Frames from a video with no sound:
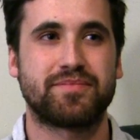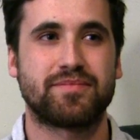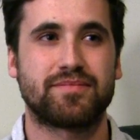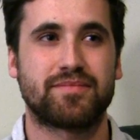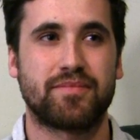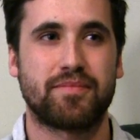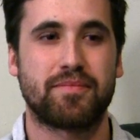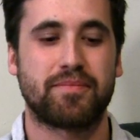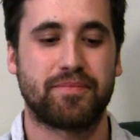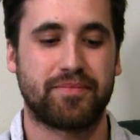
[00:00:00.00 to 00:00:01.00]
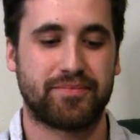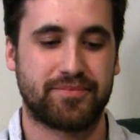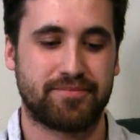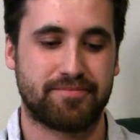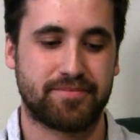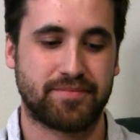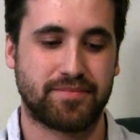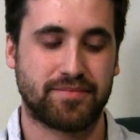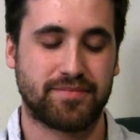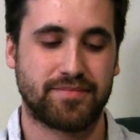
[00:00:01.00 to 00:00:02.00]

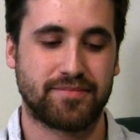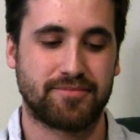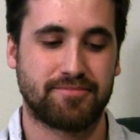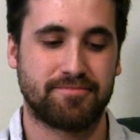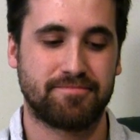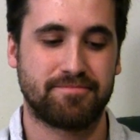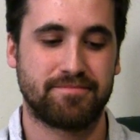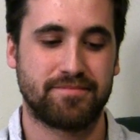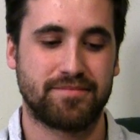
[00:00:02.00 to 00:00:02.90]
(silence)